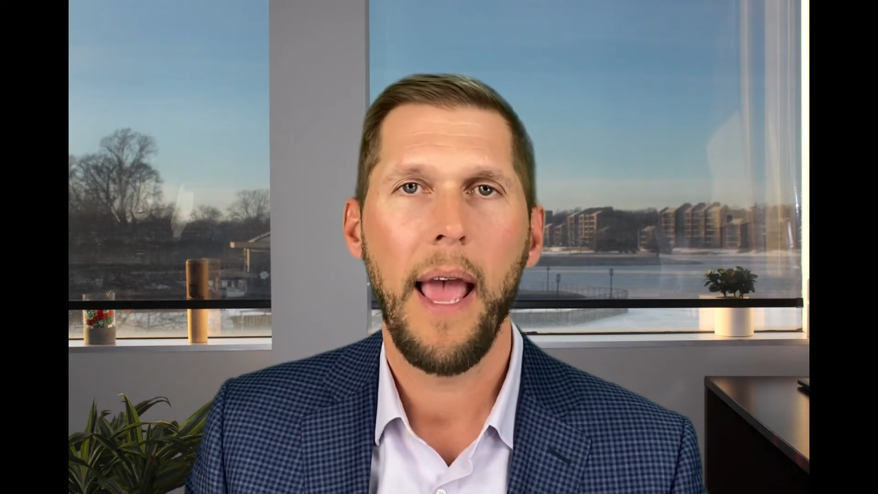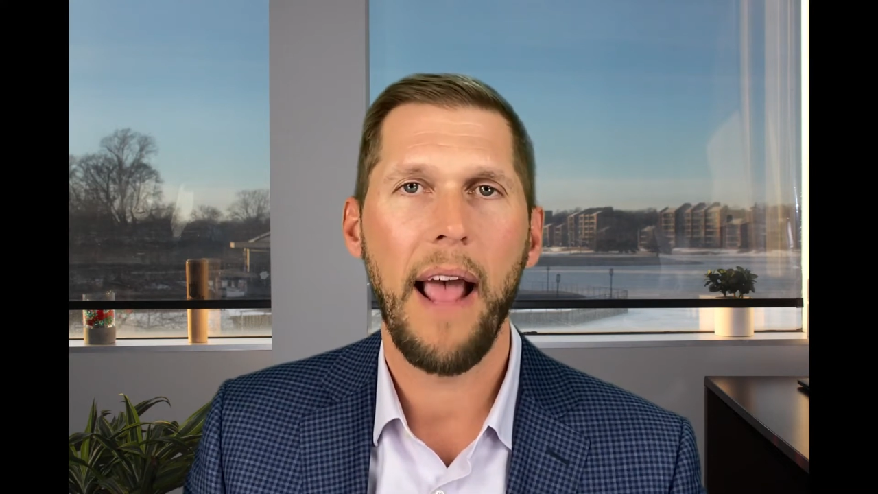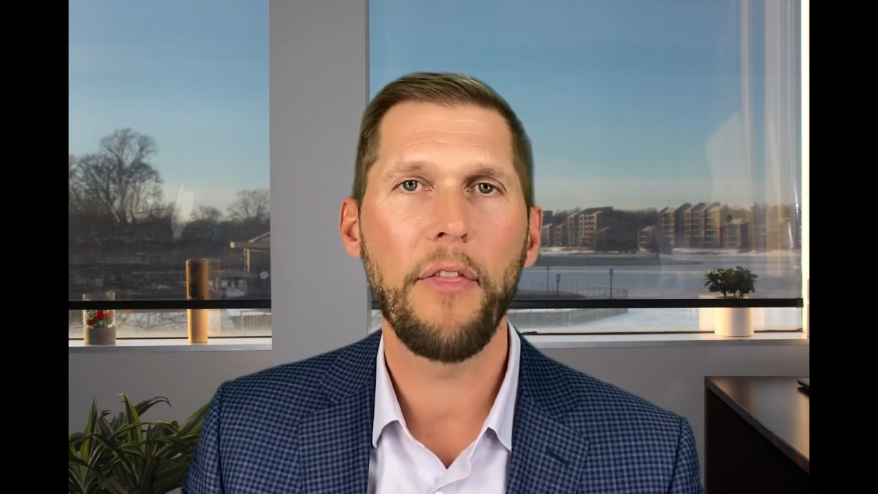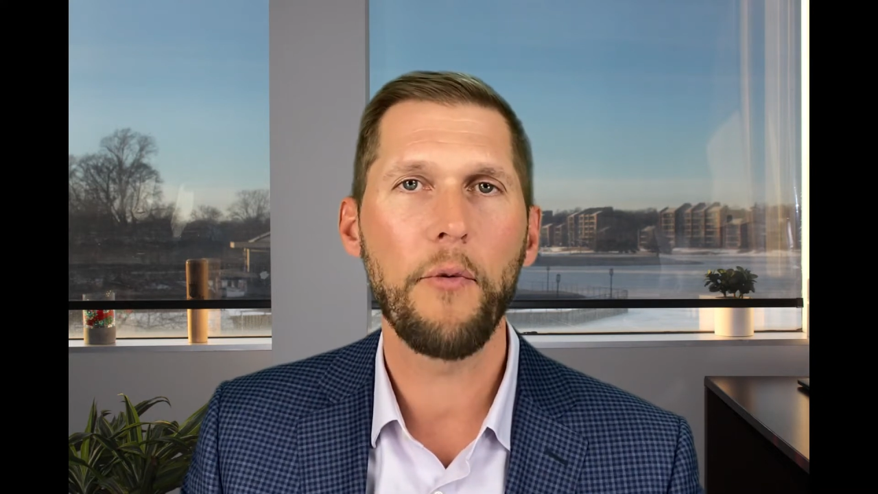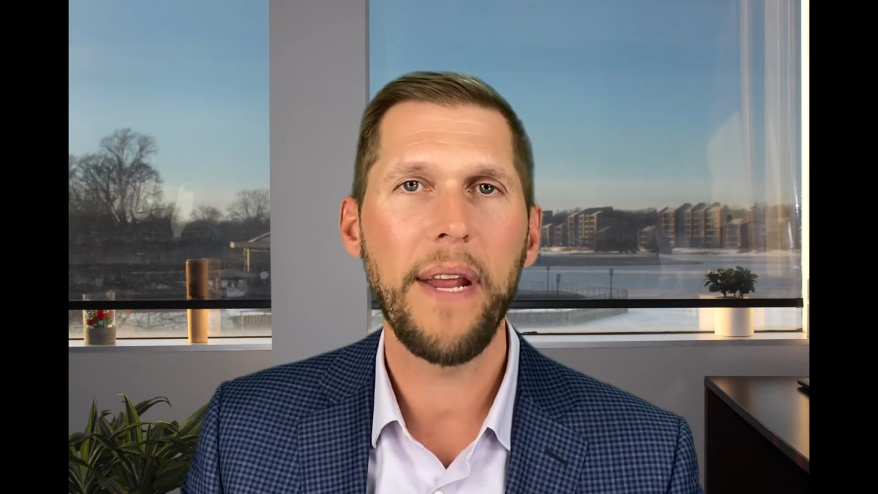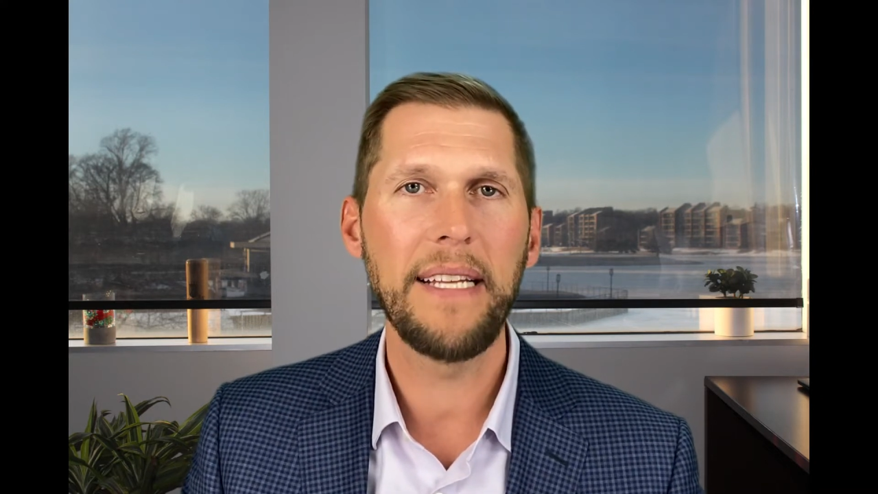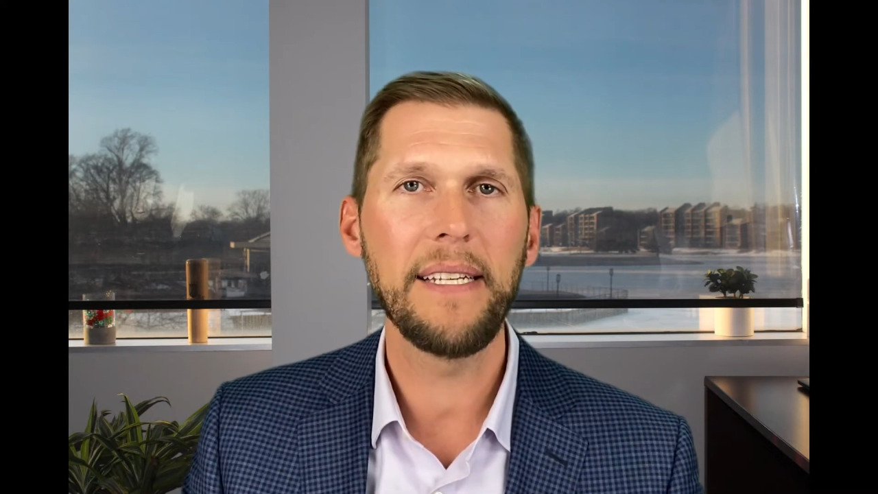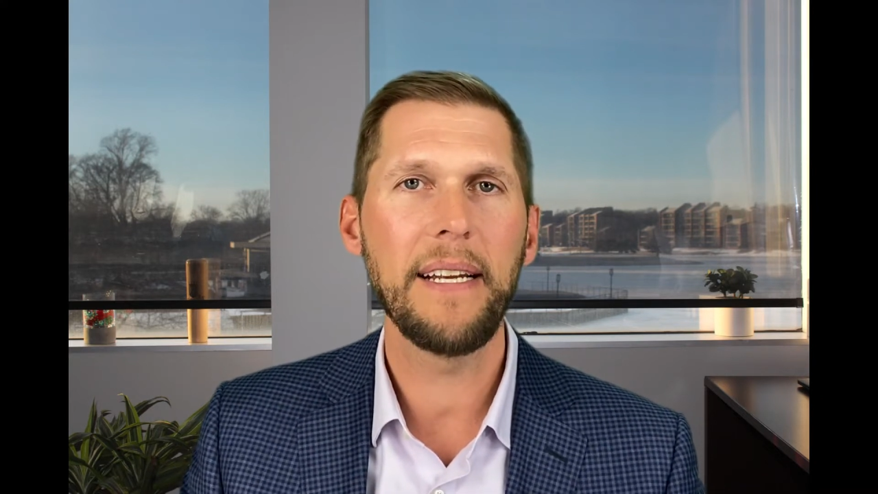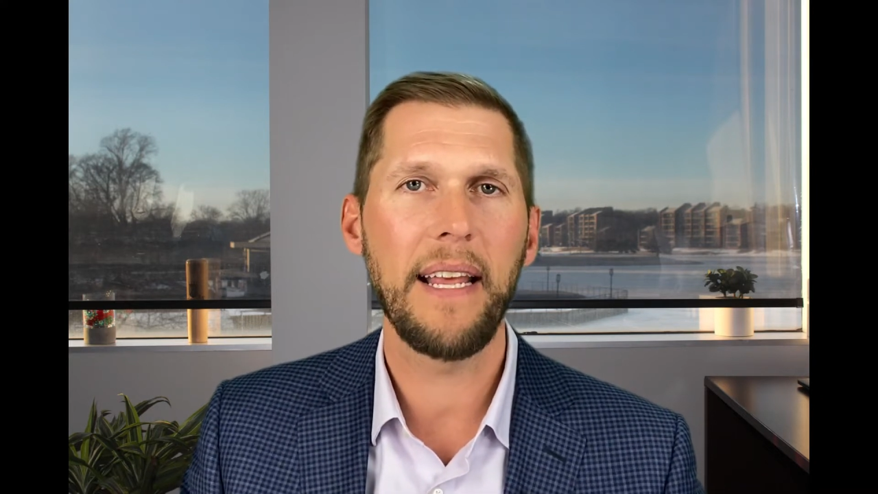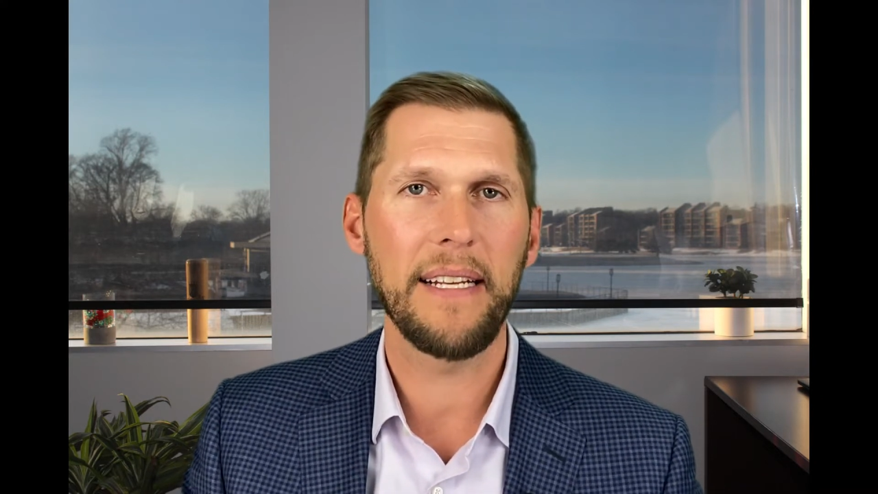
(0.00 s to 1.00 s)
And the
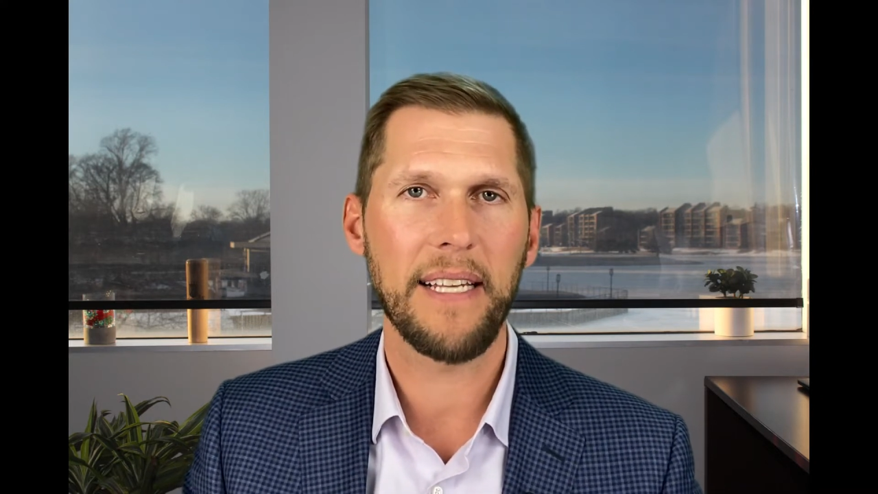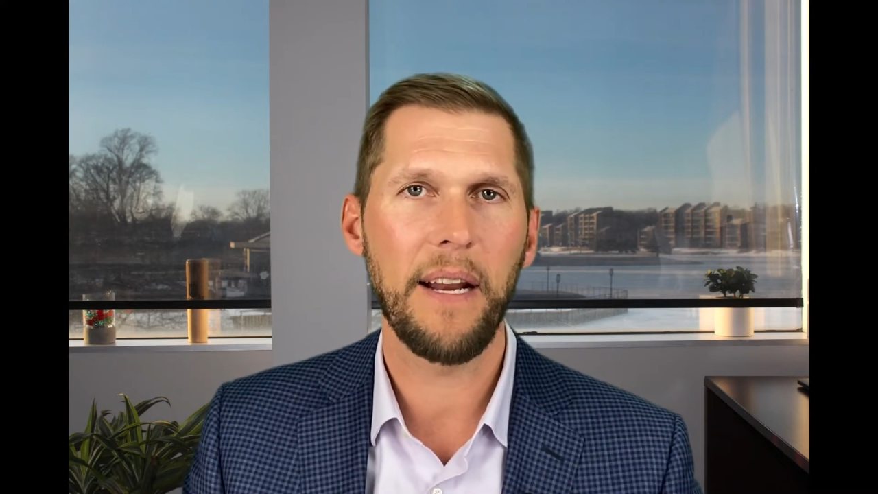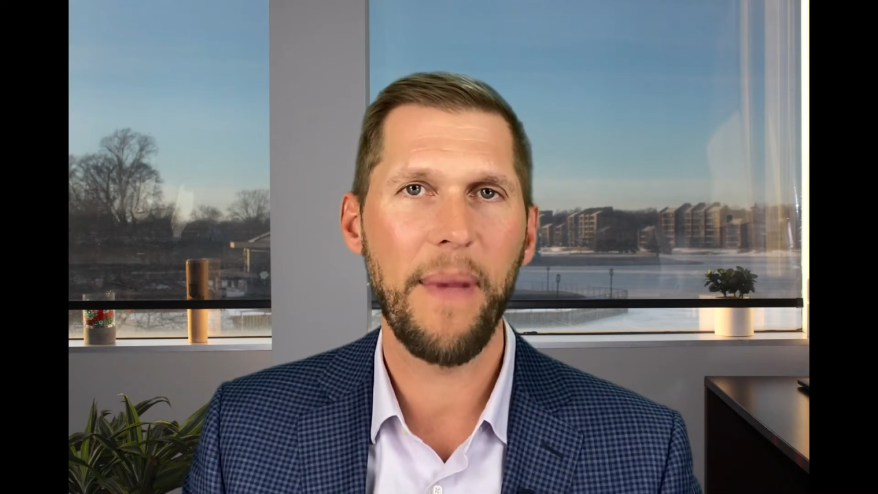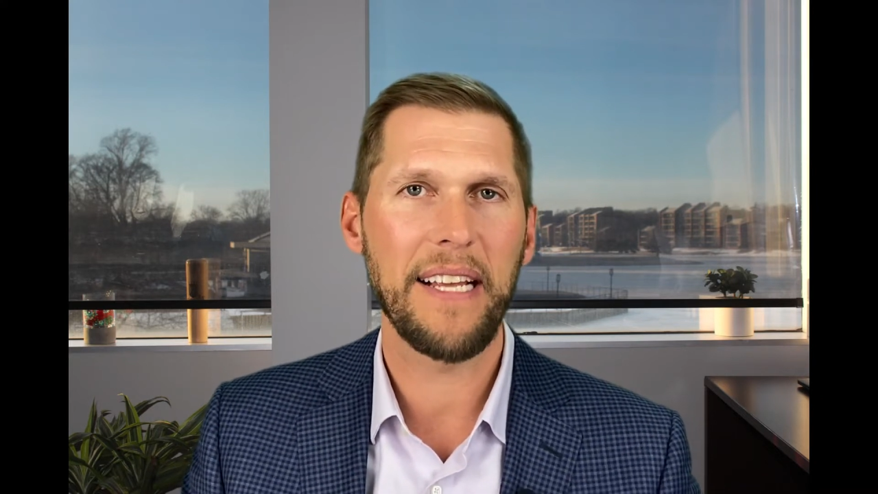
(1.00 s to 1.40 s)
reason it's going to make